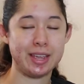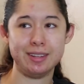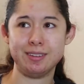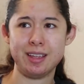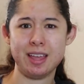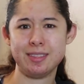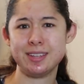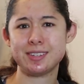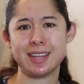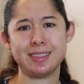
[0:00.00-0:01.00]
and
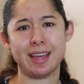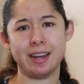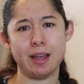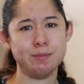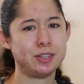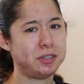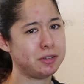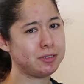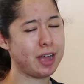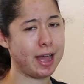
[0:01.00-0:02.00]
things like that. I'm
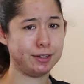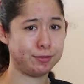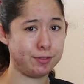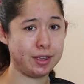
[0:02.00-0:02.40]
still kind of